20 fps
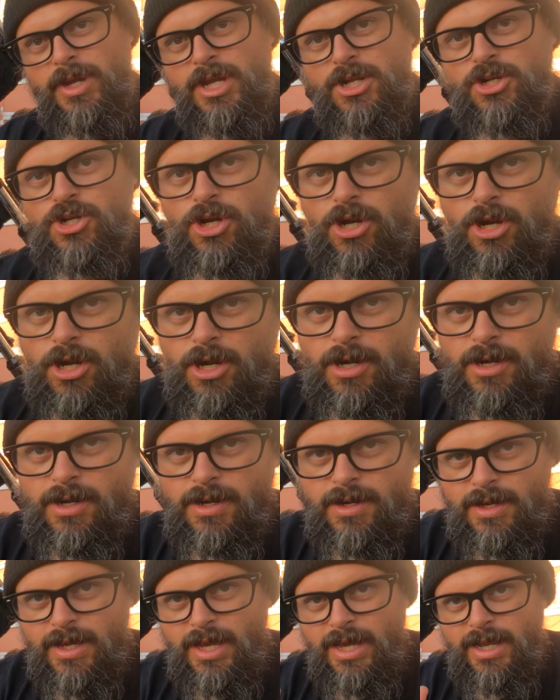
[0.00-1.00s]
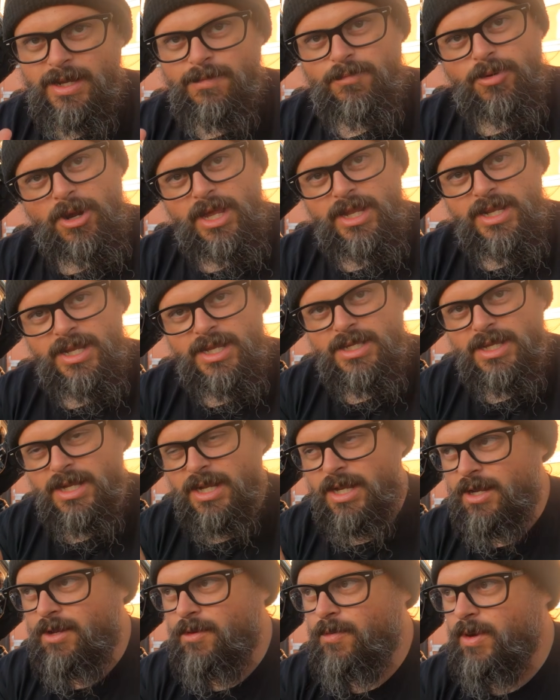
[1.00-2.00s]
make sure, and it probably needs it
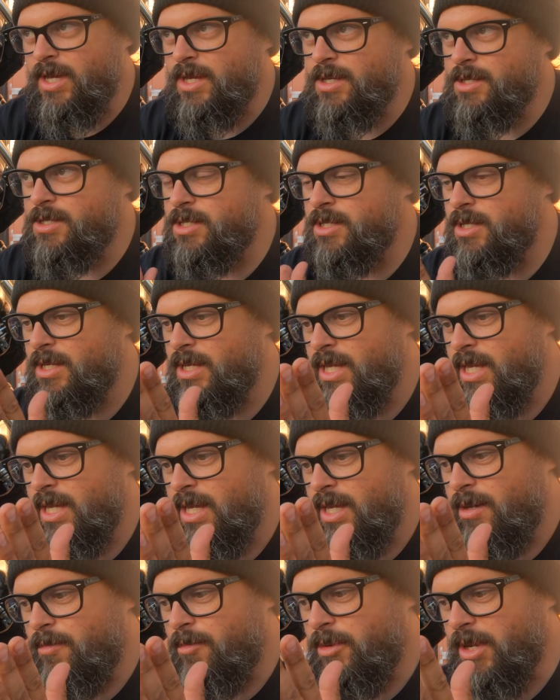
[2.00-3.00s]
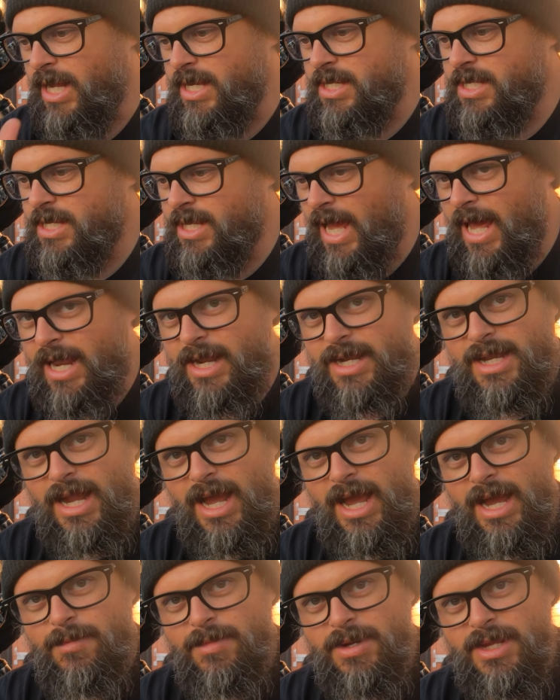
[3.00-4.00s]
anyways, but I static
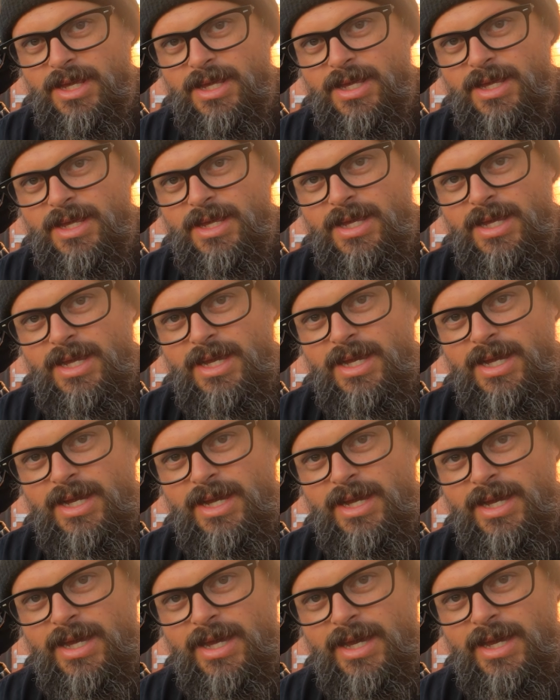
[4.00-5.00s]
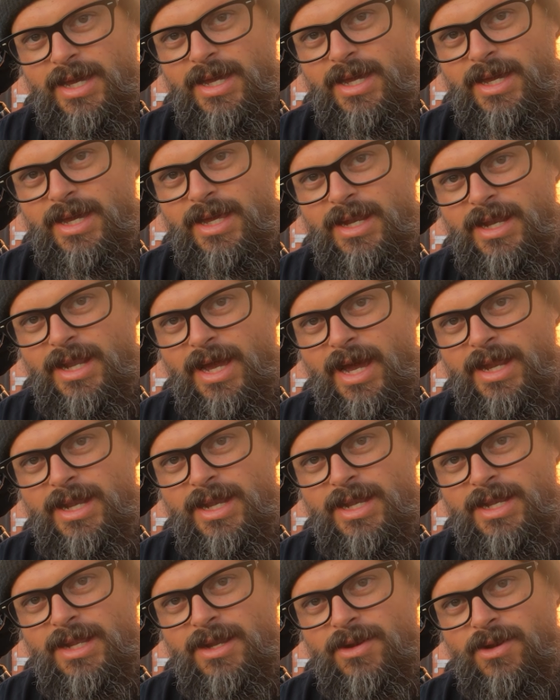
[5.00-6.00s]
timed it, and I
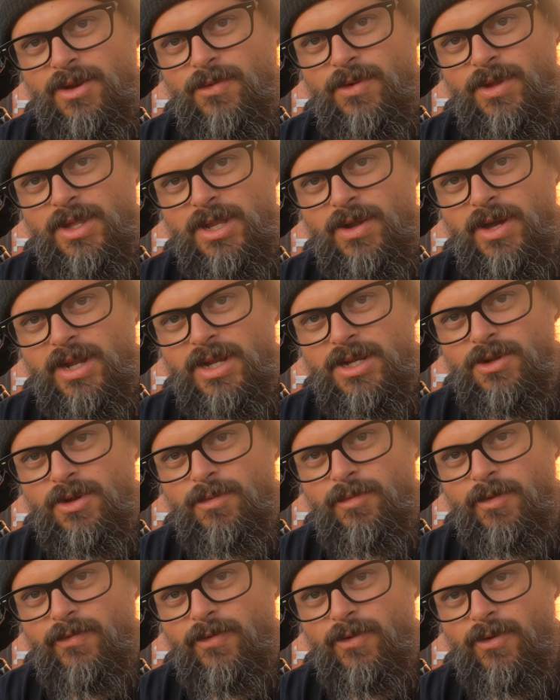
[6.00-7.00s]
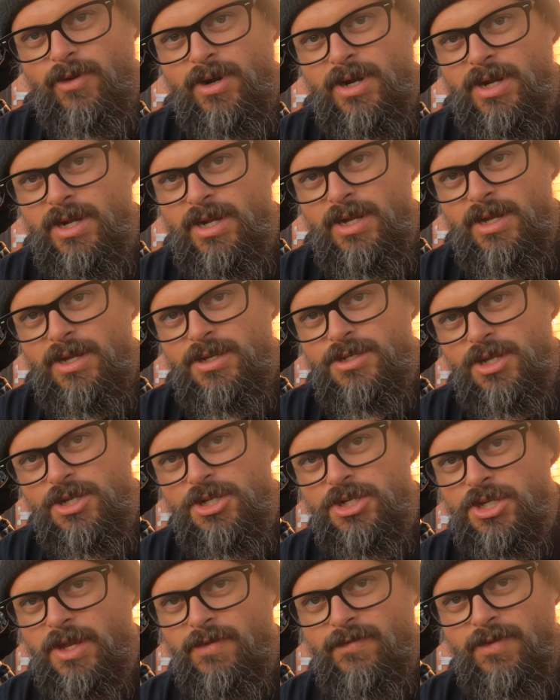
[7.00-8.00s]
didn't really know how to do it before, so I'll
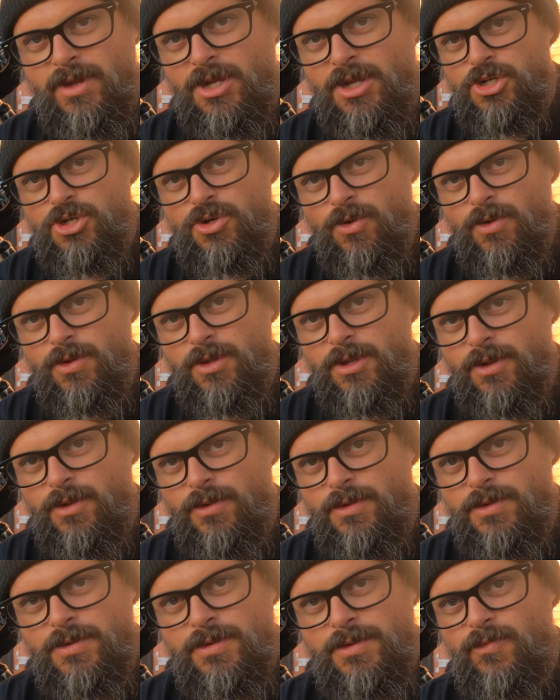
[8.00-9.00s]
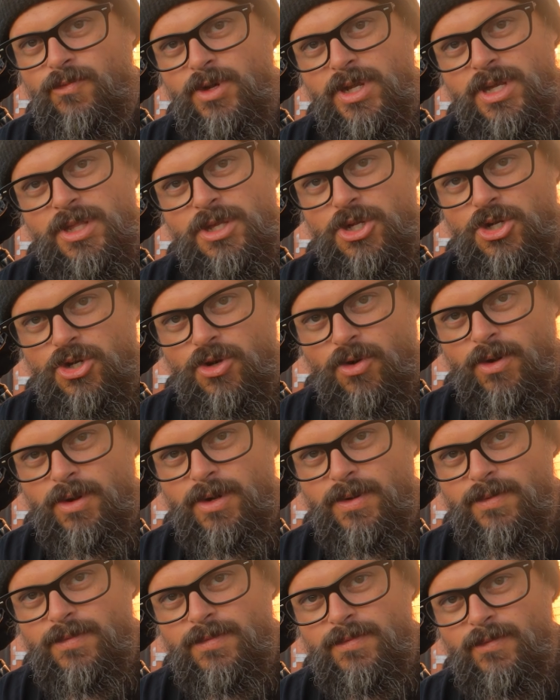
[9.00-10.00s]
just give short little, really short
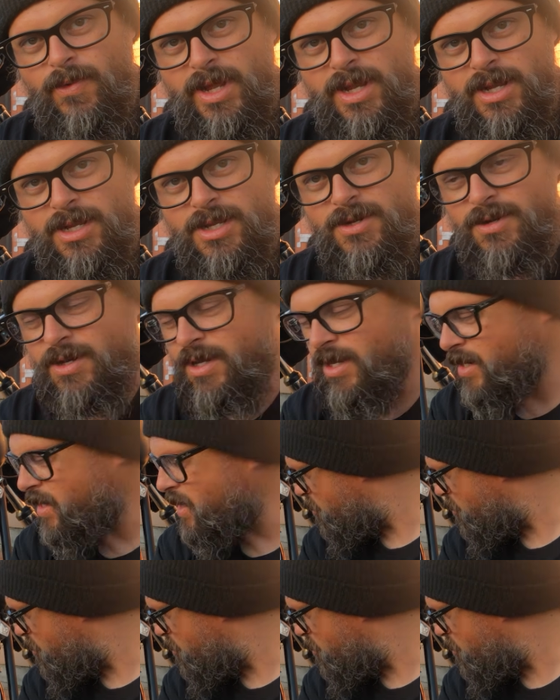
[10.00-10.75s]
way to do it.